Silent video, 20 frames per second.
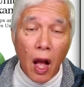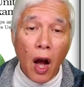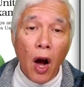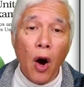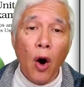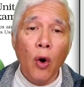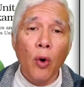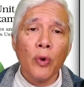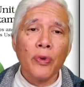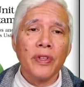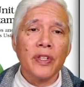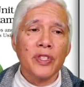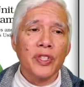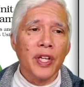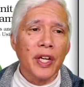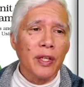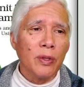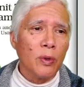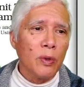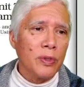Oh, the
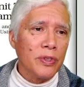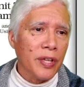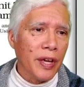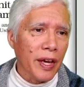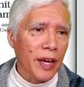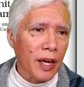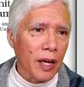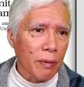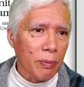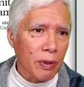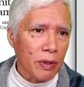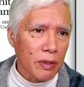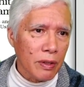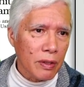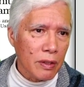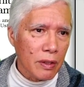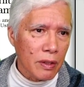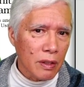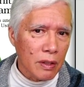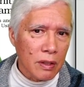general tab.
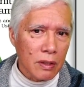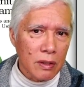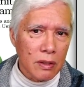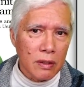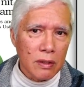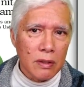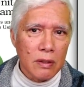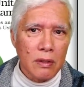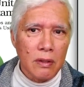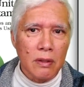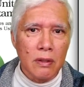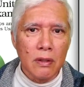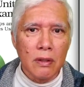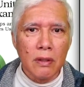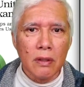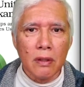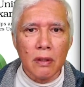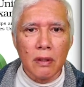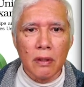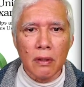
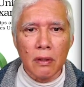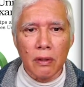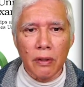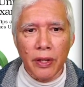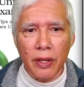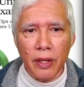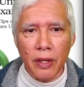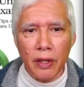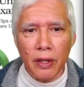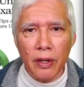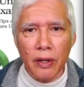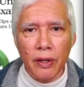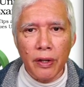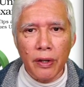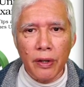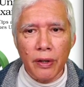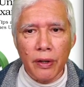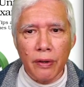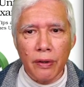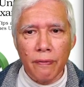Oh,
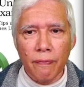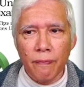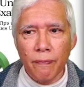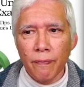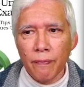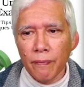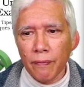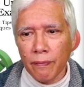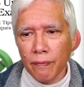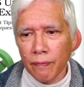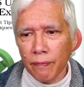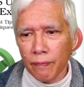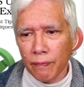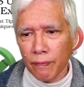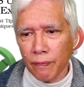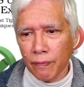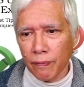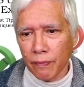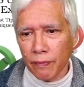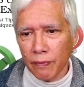here.
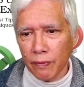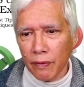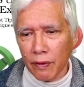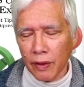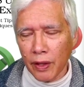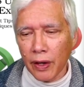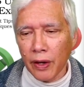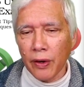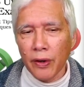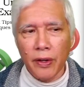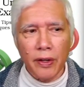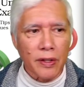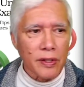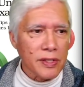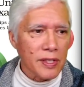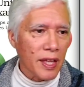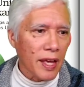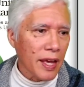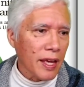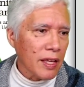There it is.
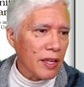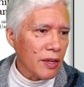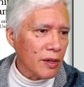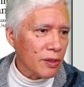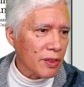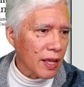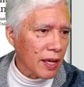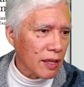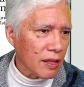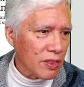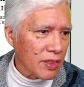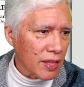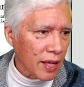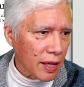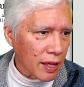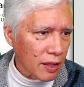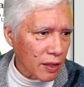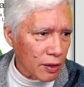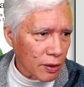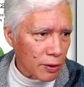Thank you, thank you,
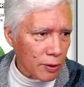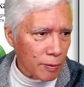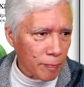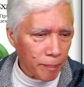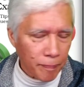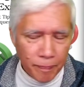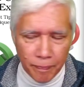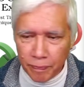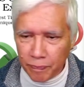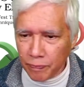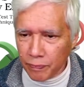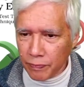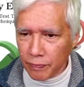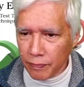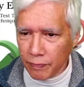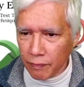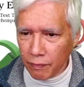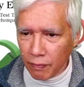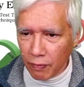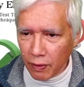thank you.
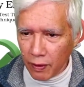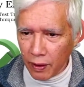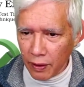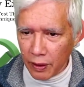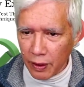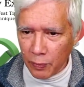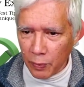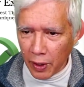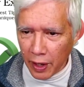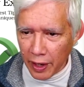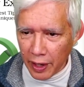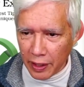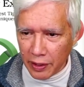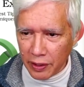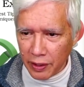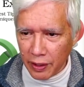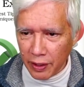Right.